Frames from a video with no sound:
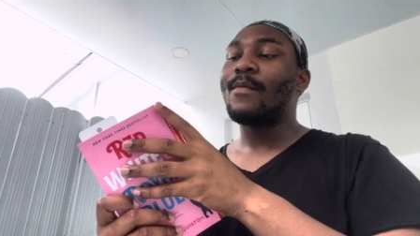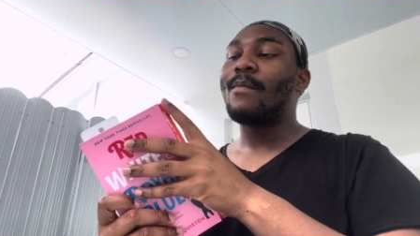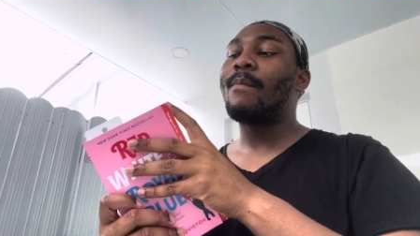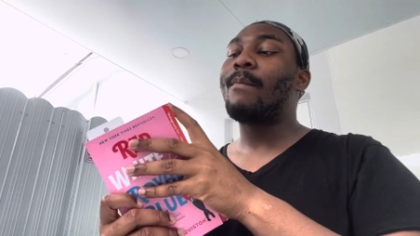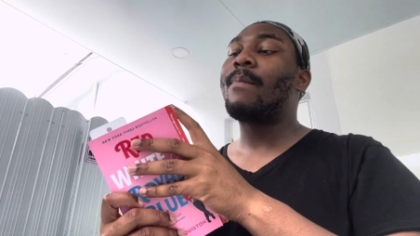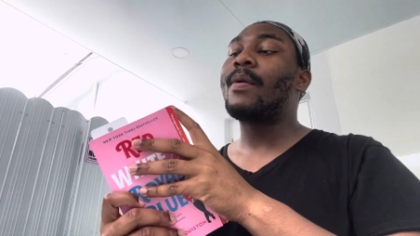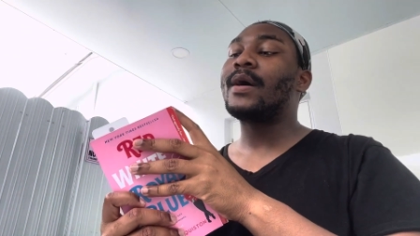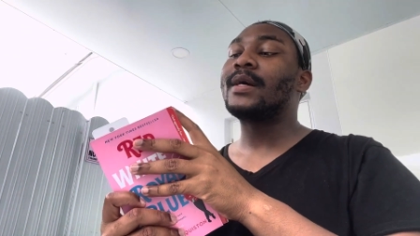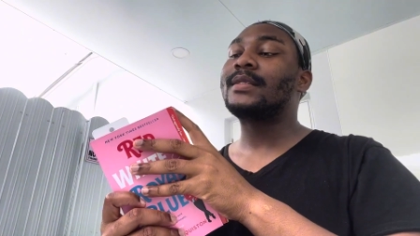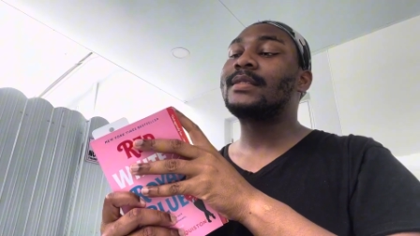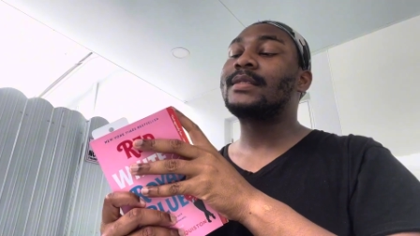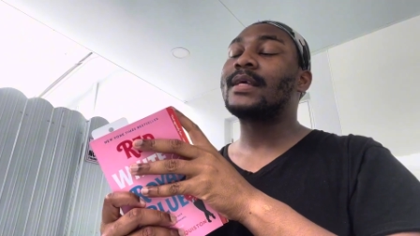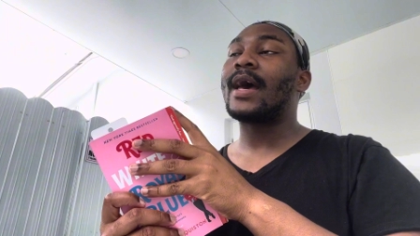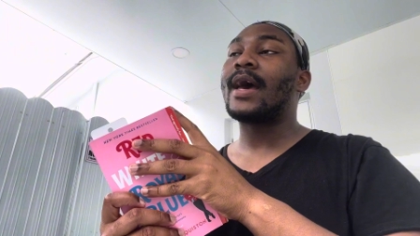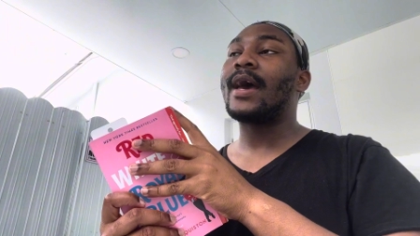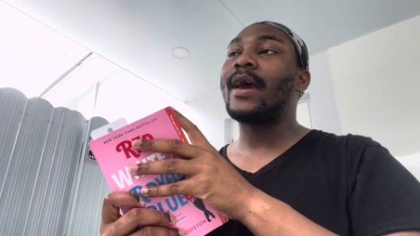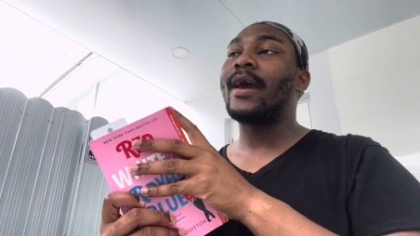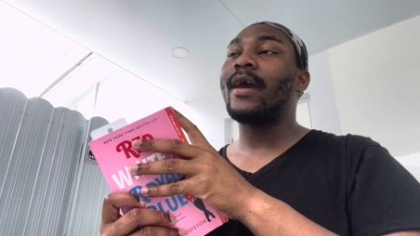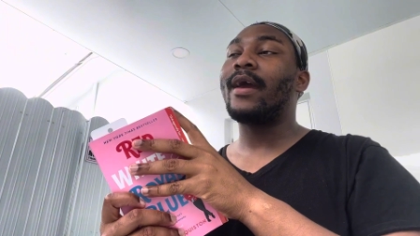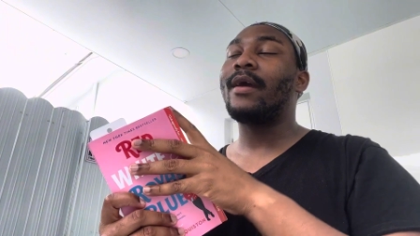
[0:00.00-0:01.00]
But
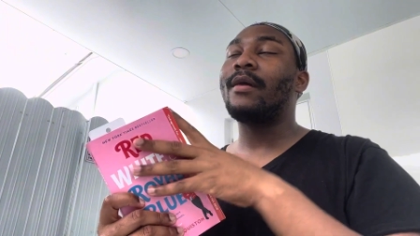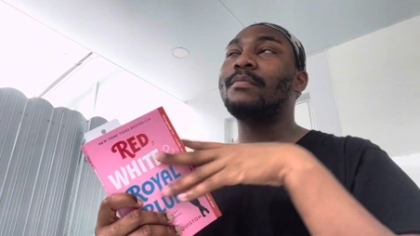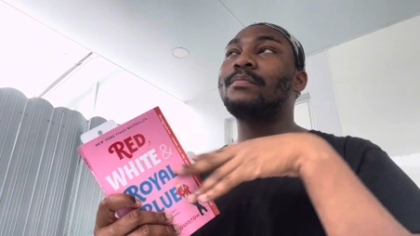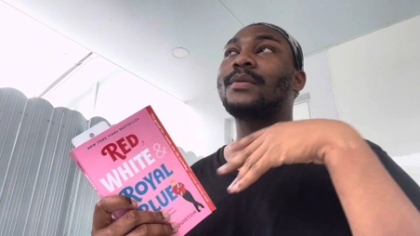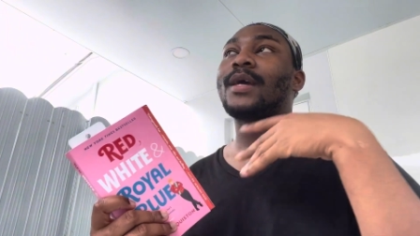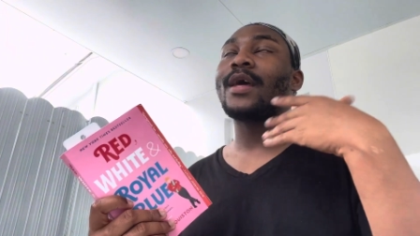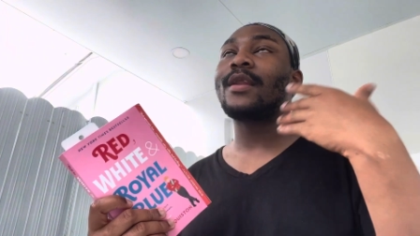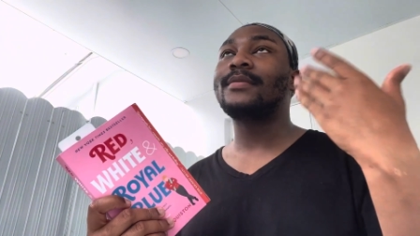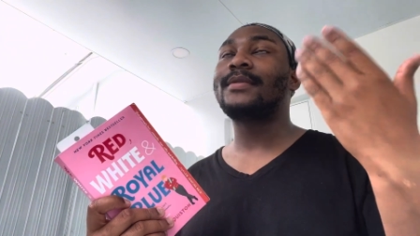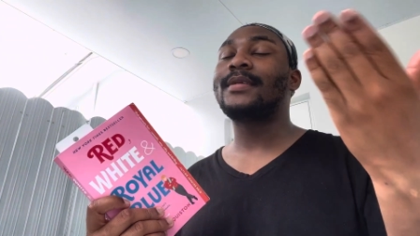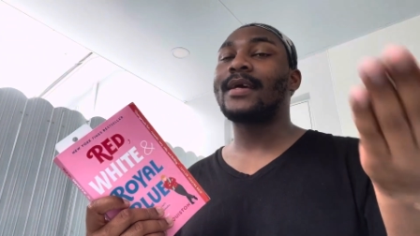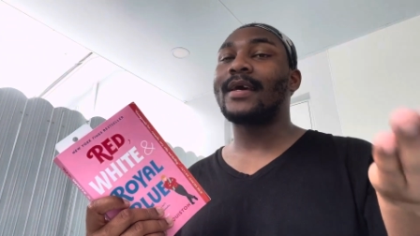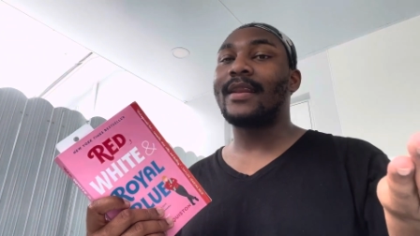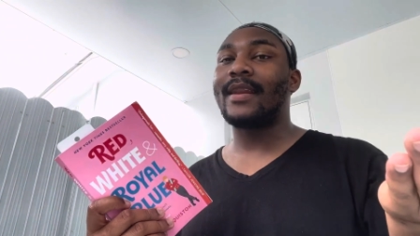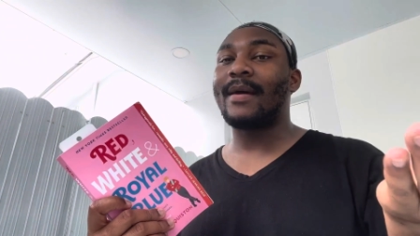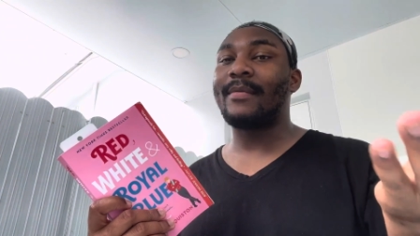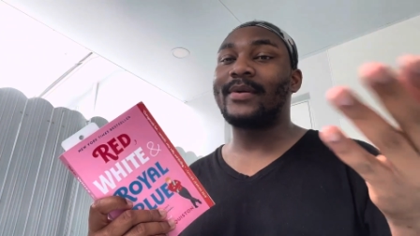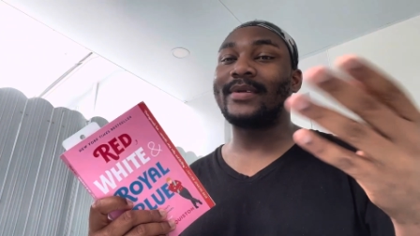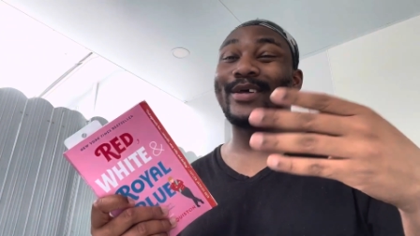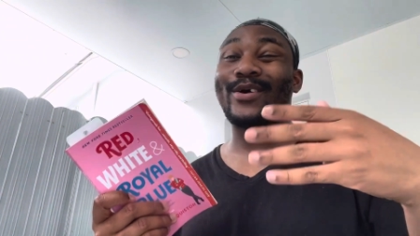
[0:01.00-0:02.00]
I kind of took a
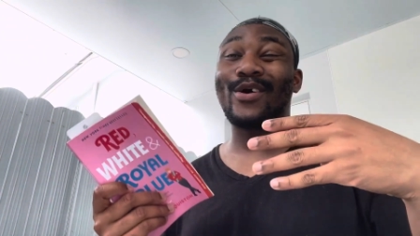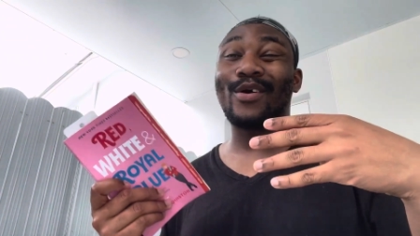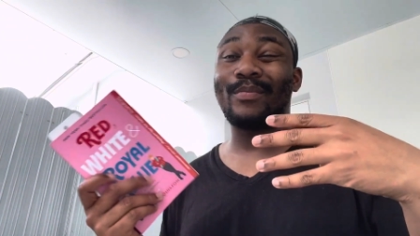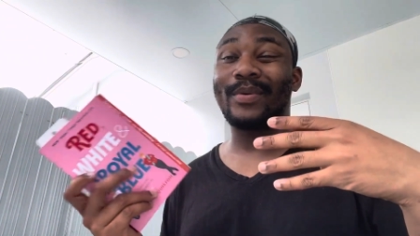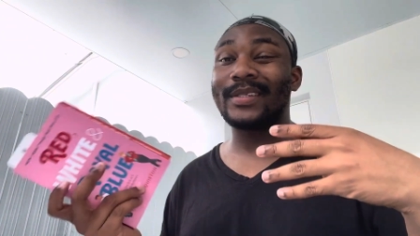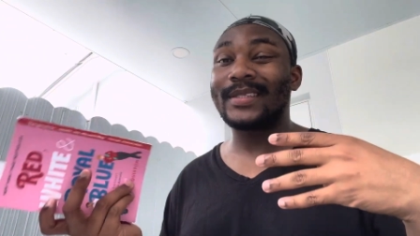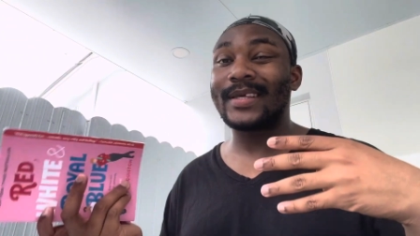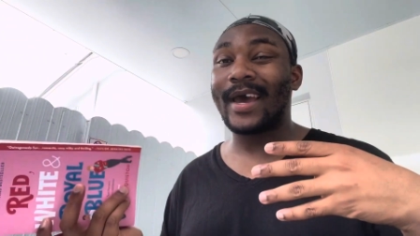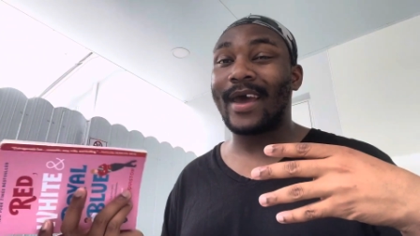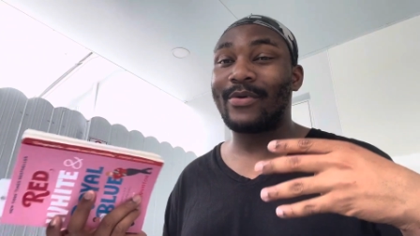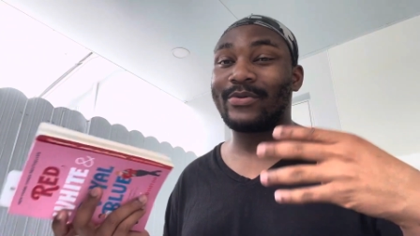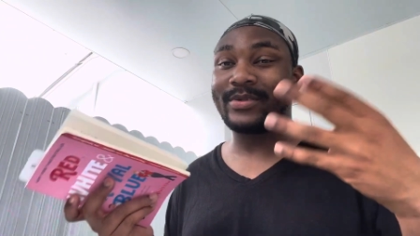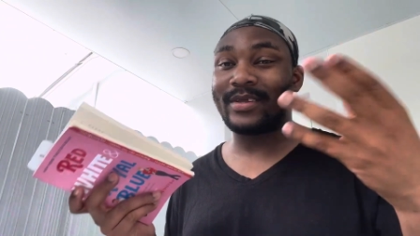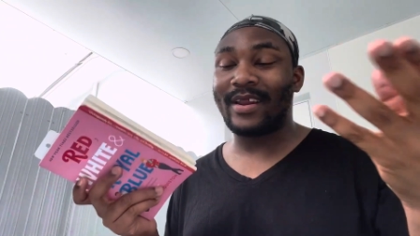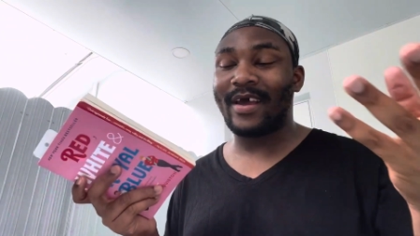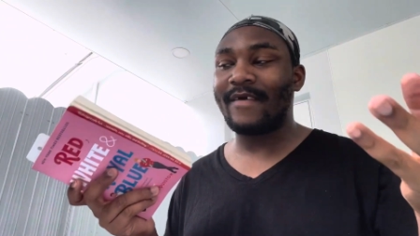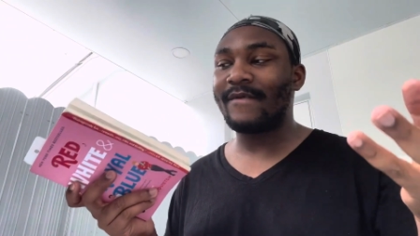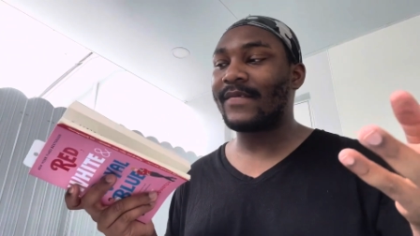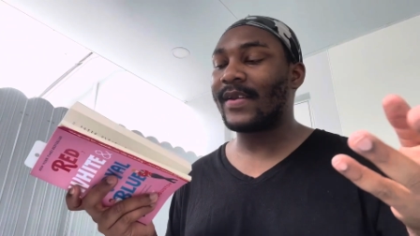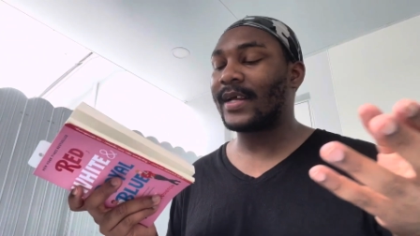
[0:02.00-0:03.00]
nap because I got a bit tired. It was a
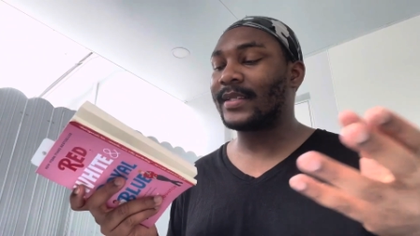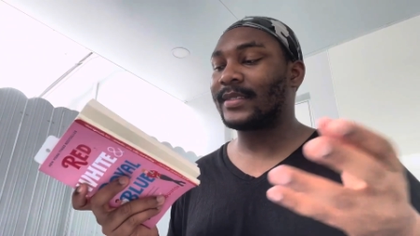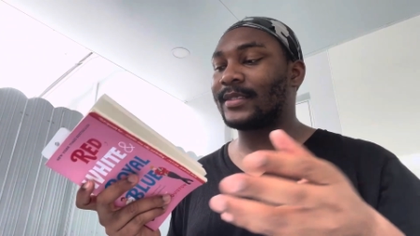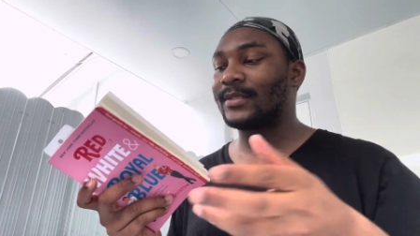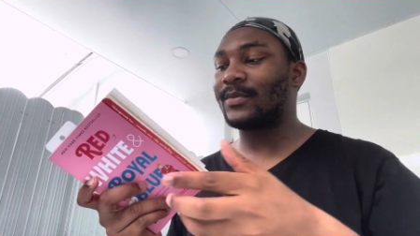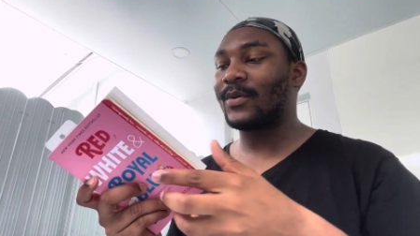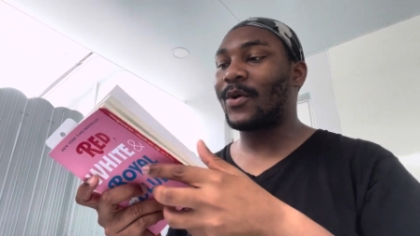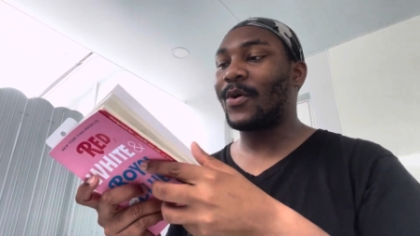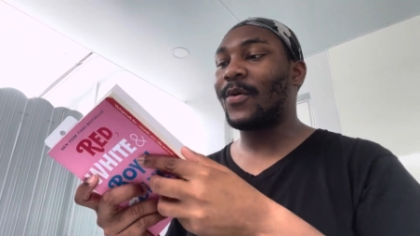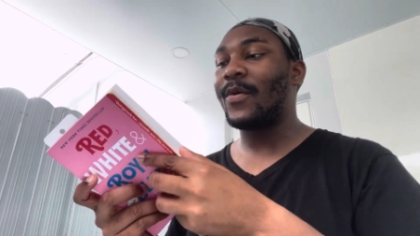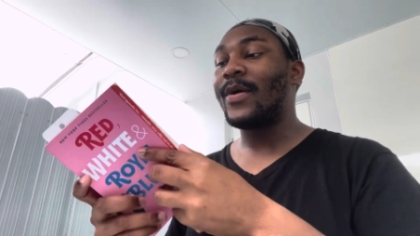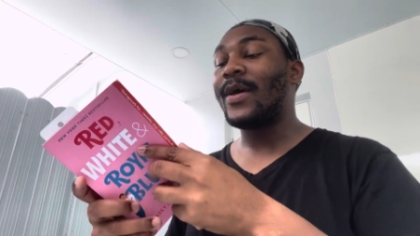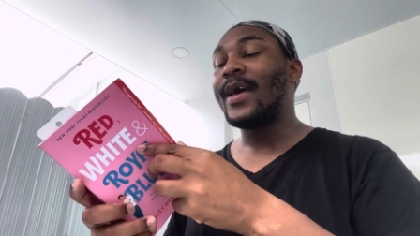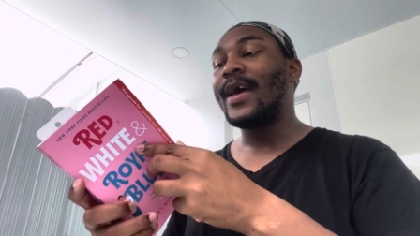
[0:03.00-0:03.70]
night flight as well.